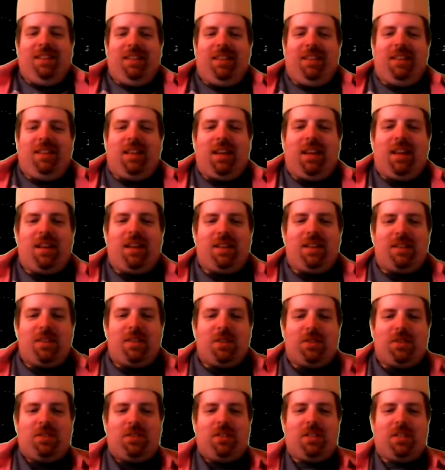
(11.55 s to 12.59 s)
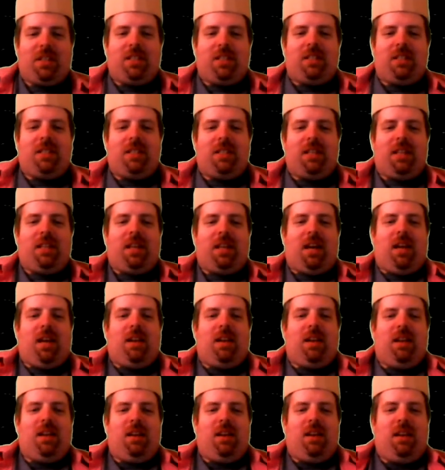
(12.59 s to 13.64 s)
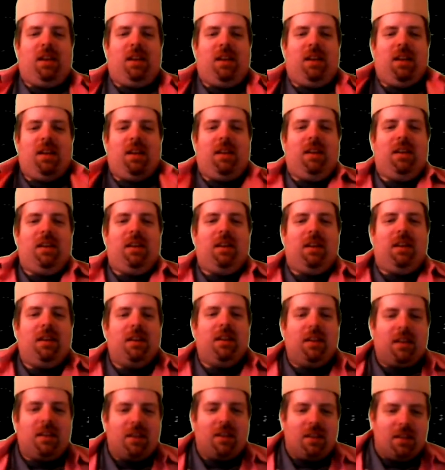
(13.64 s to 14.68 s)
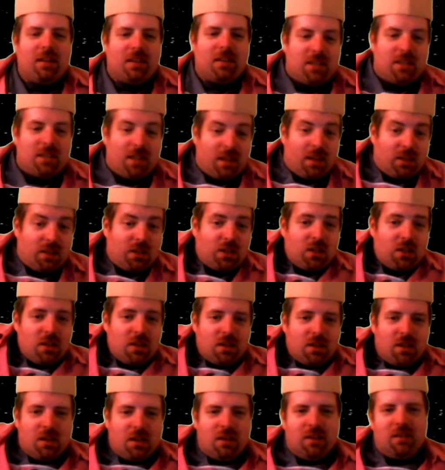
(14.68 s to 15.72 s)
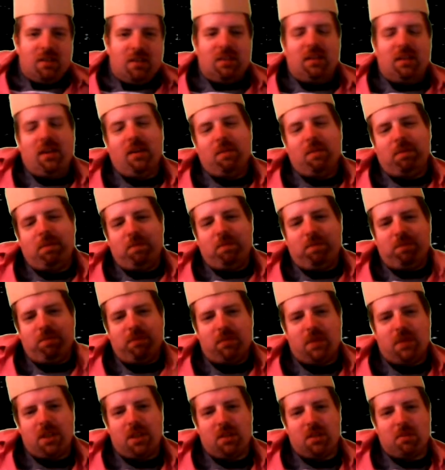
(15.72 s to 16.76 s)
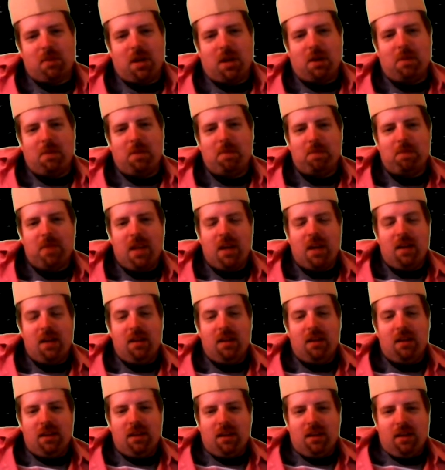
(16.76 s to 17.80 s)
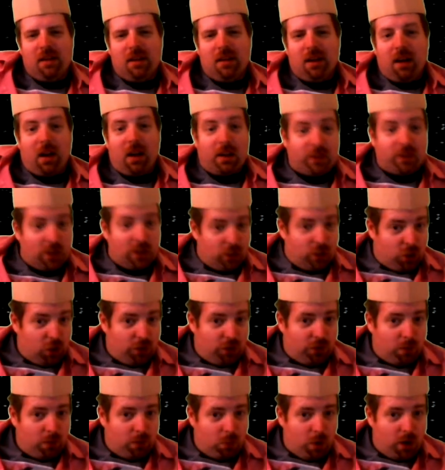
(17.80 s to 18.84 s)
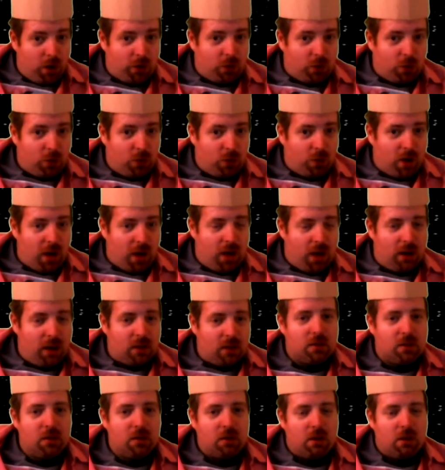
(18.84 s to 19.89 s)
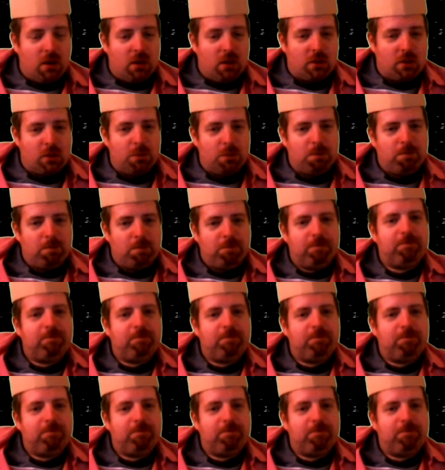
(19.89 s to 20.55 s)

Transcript: Yeah, I don't know if you can see that. Can you see that shirt? Yeah, doesn't matter. I got that shirt from Retro Rags. They're awesome.